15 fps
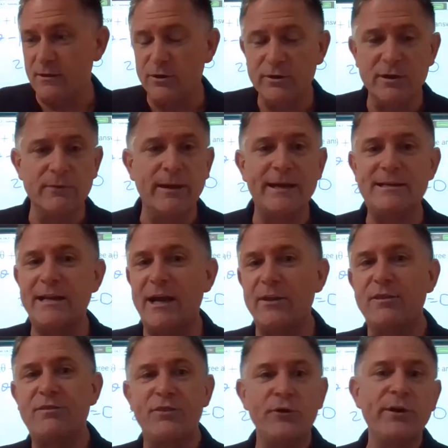And you're going to write
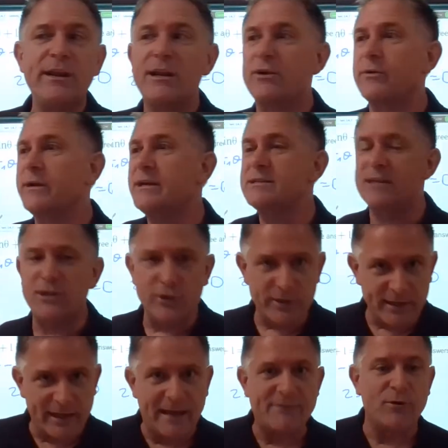down 30 degrees and you're
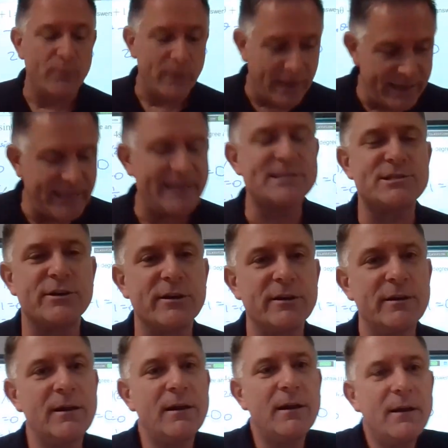going to have a right
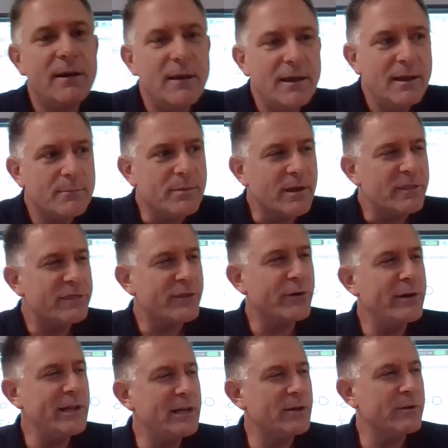answer but
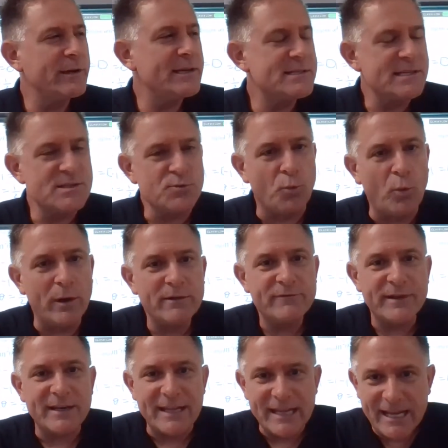30 degrees is one
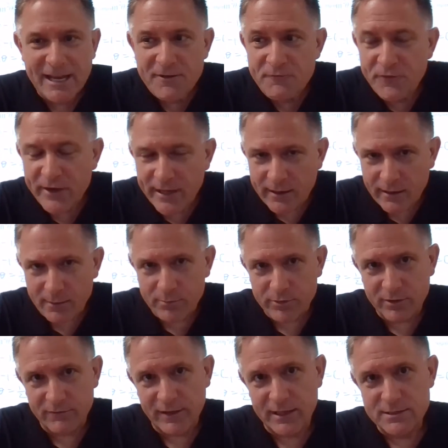of an infinite
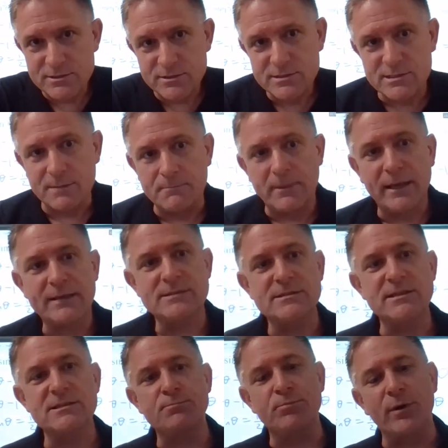number of answers that
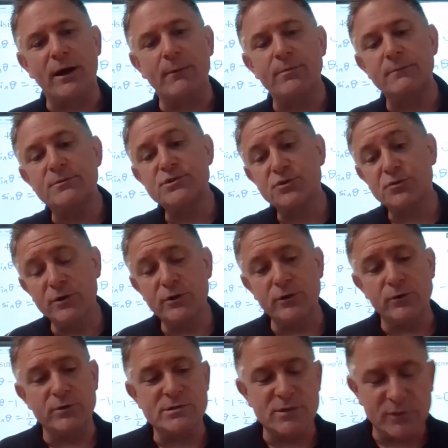makes this problem
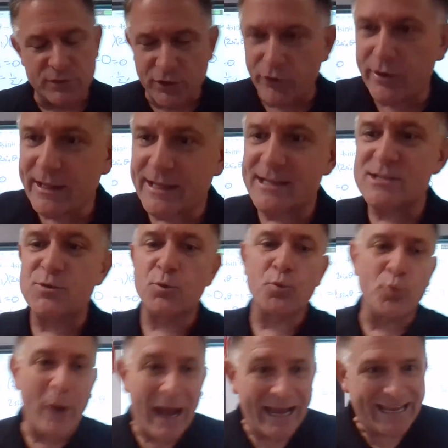true. So 30 is
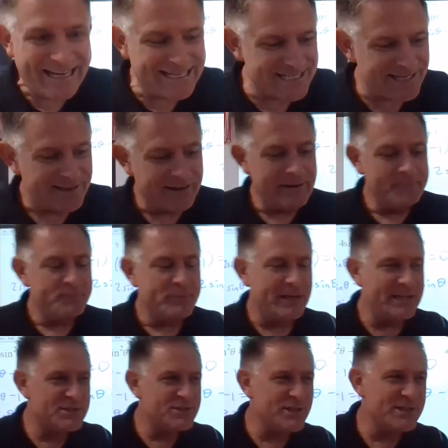right.
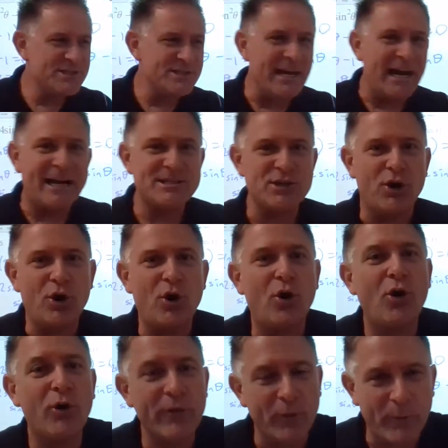It's just not
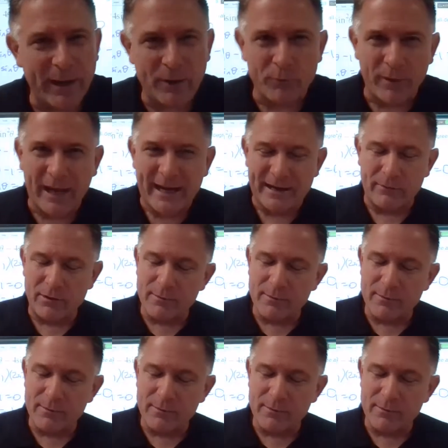all the way right.